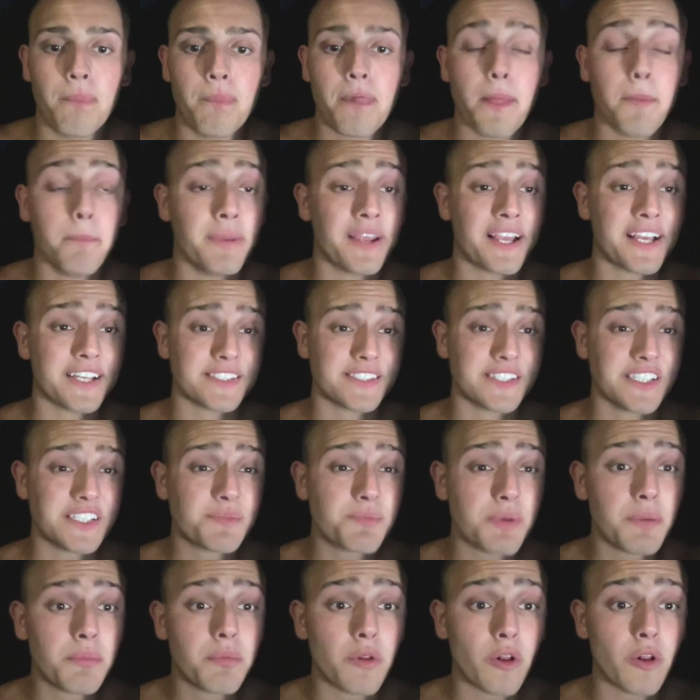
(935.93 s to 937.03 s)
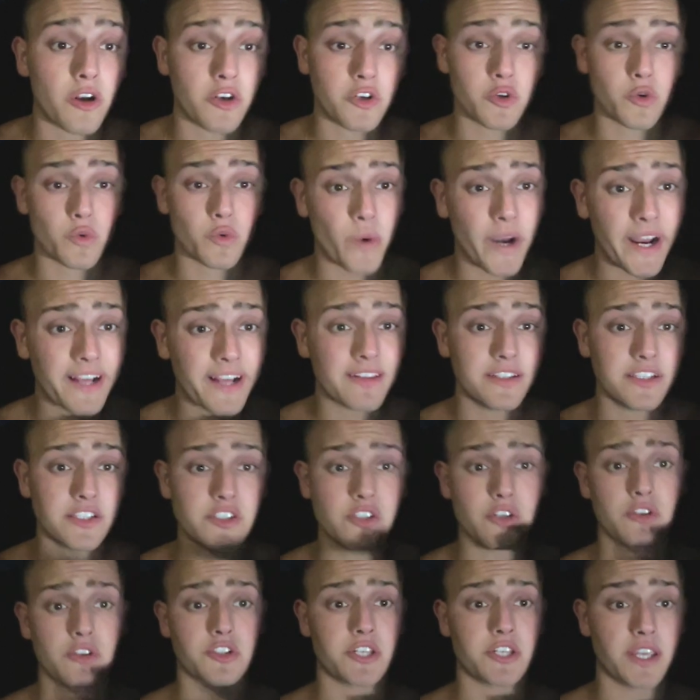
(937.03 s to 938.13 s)
Because these people are directly
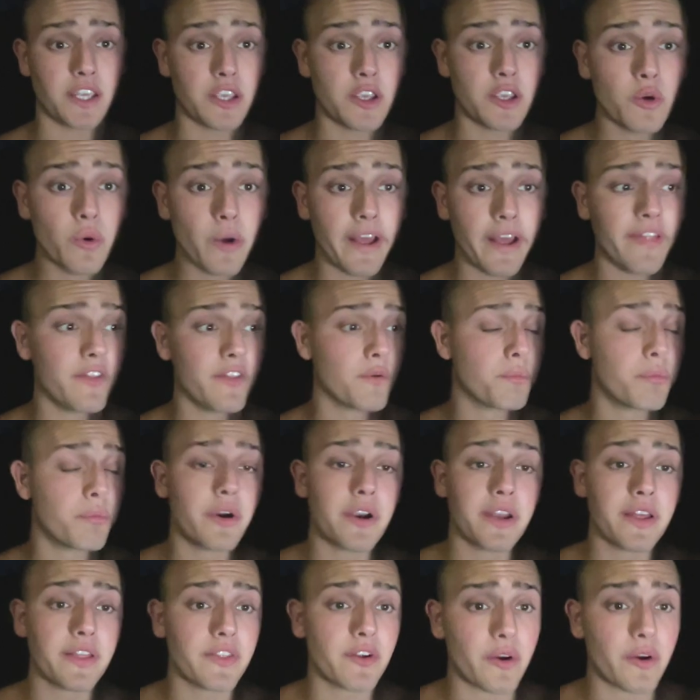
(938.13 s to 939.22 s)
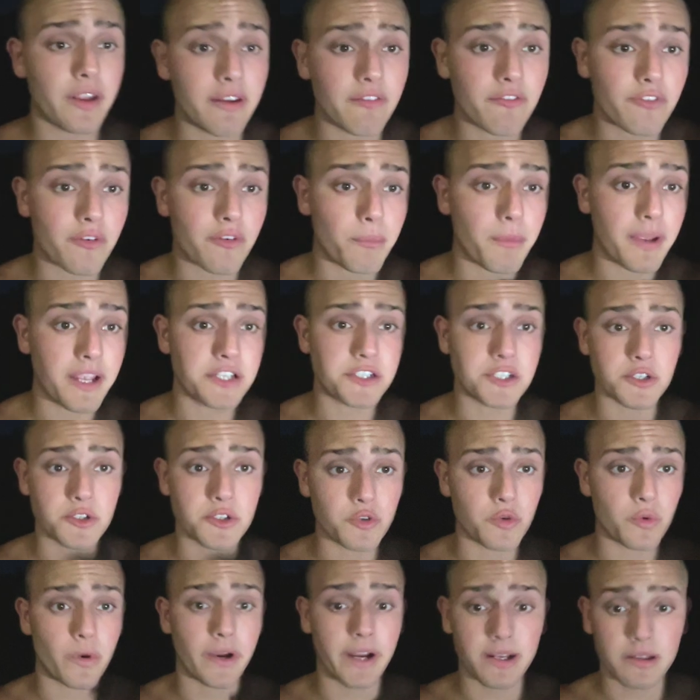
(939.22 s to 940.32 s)
searching you, and they're putting their information
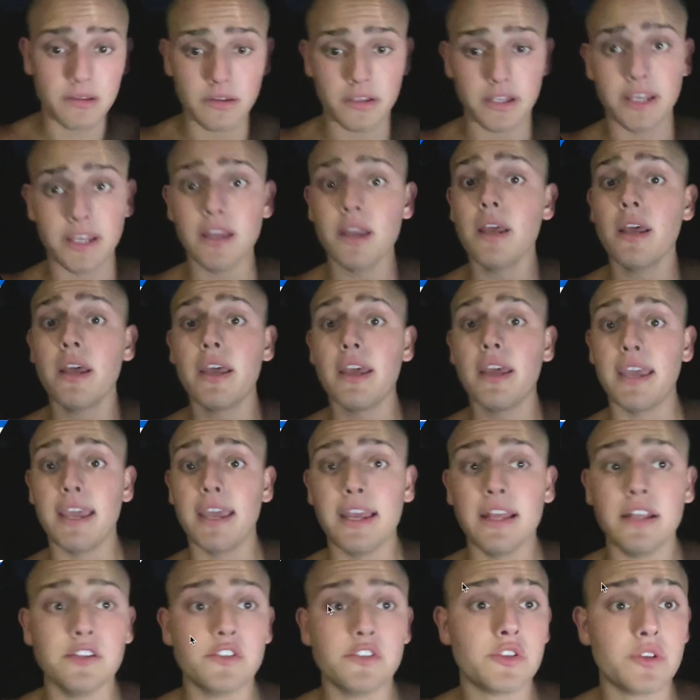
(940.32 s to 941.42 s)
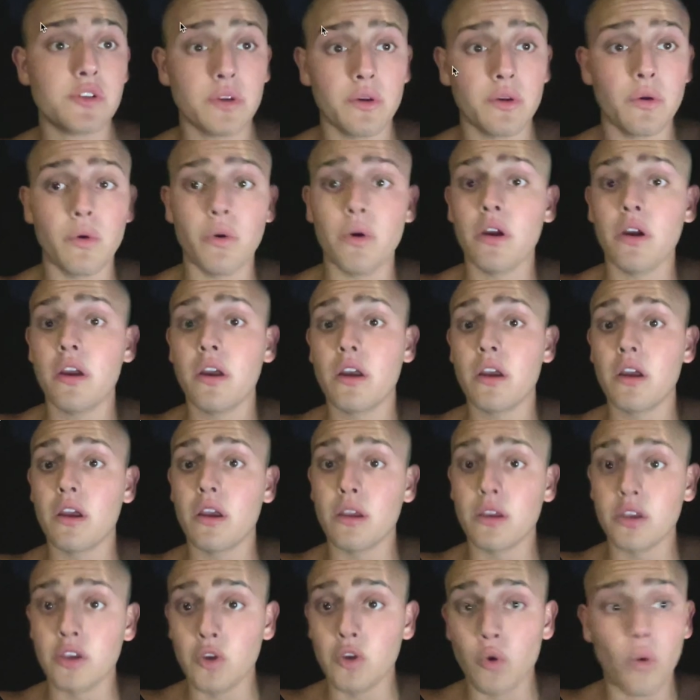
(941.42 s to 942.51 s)
directly into
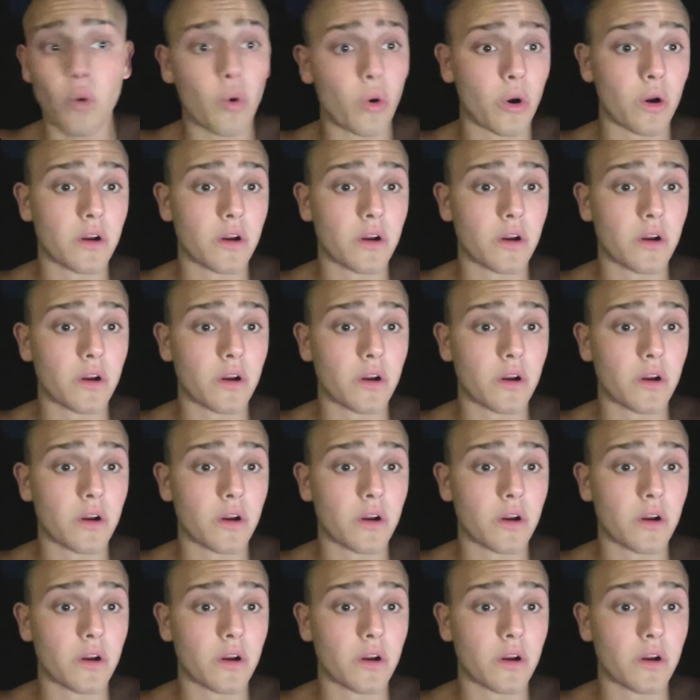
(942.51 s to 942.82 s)
your